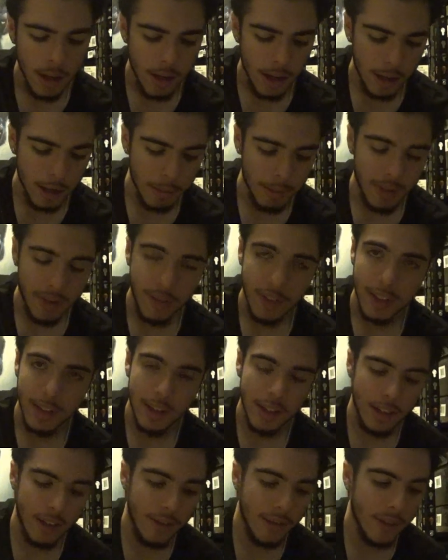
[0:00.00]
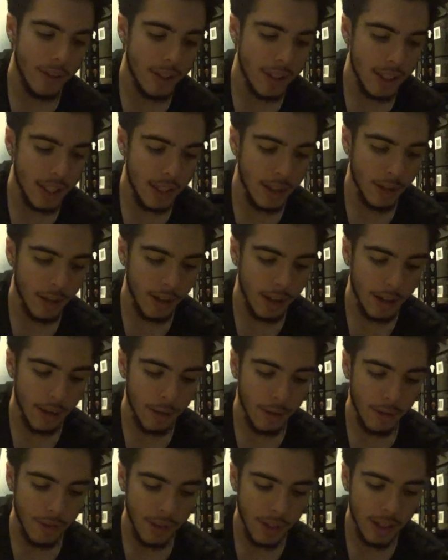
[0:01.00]
If it's either in the
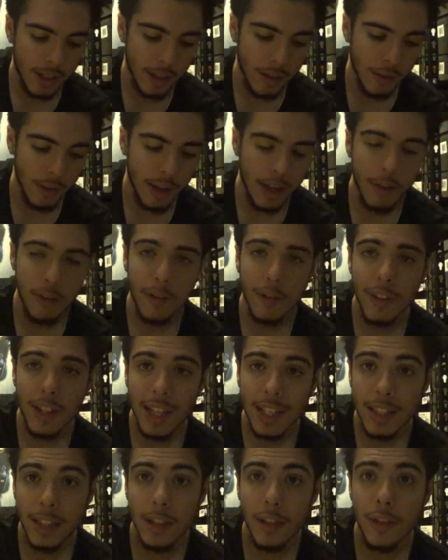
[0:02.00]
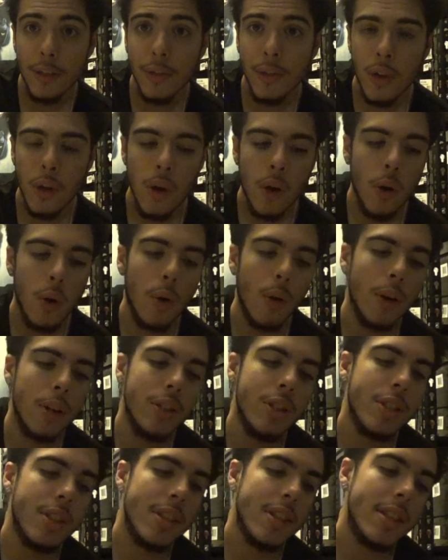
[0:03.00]
gray reflective or
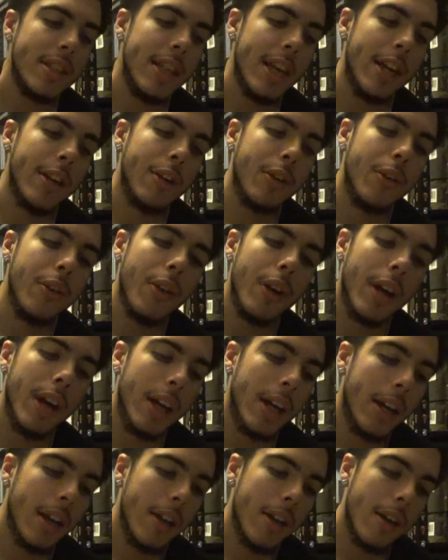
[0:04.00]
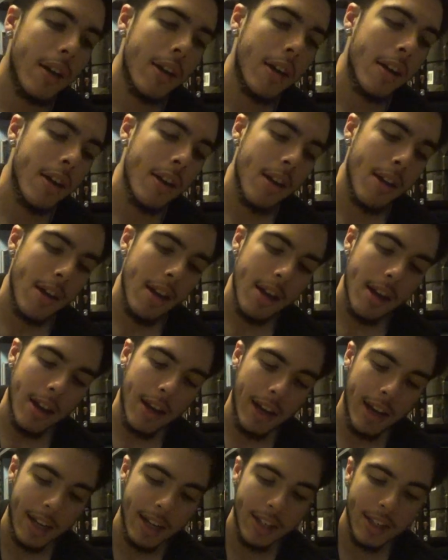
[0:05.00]
just a standard gray,
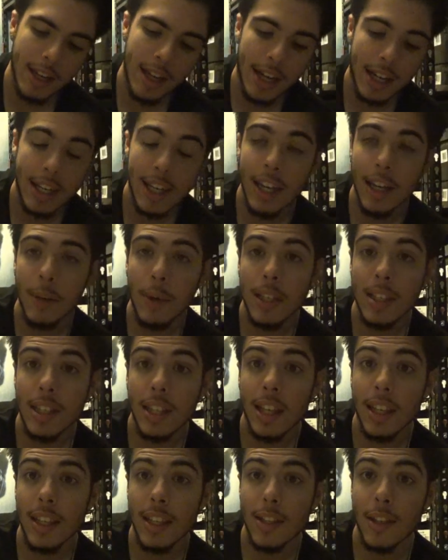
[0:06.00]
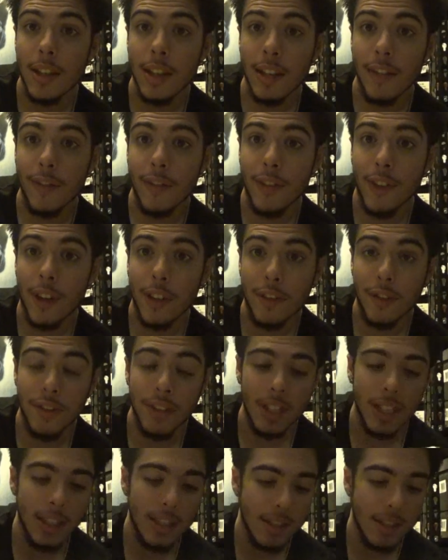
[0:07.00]
I can't wait to get these on feet.